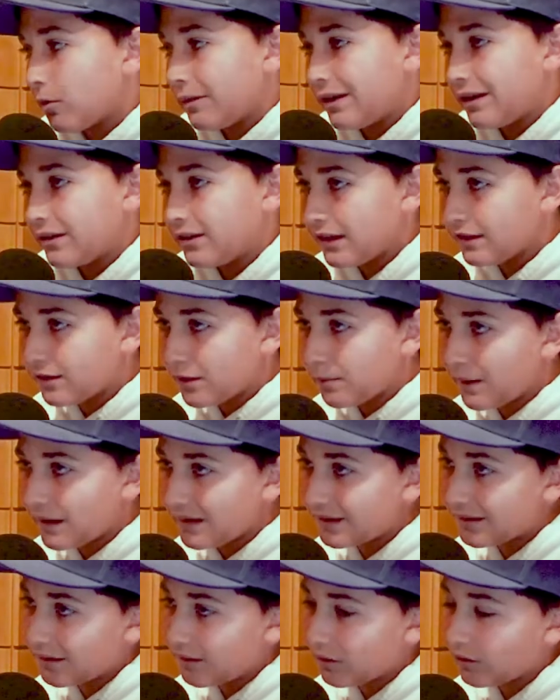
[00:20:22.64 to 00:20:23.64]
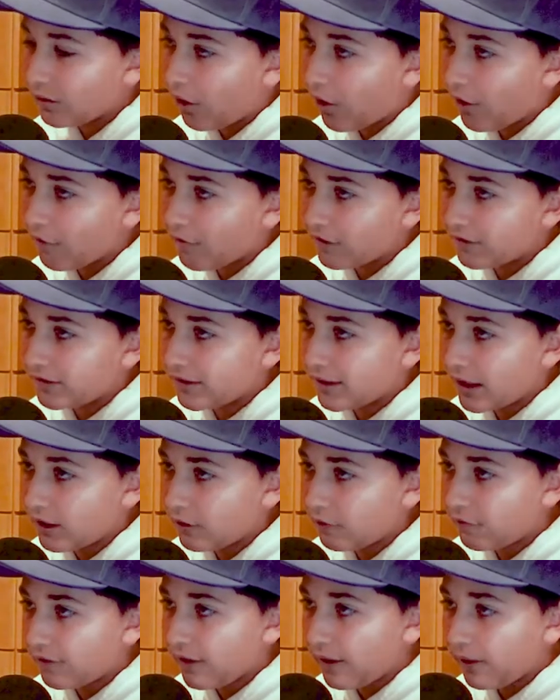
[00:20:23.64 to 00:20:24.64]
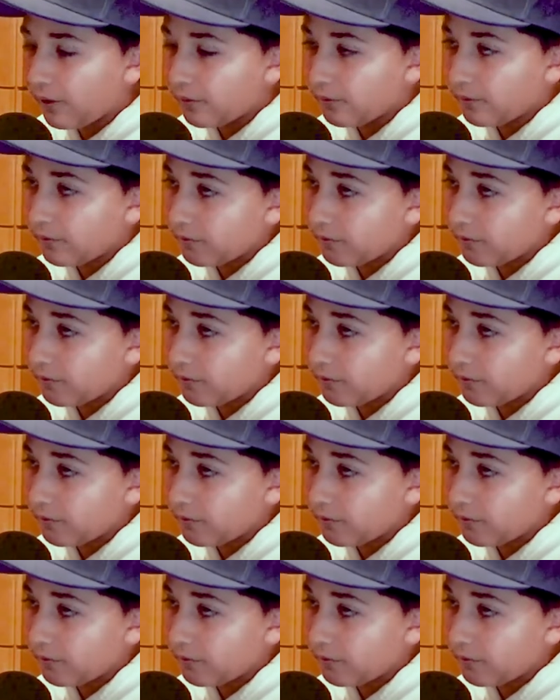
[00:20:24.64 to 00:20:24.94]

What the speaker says: because he has the best offense in the NFL.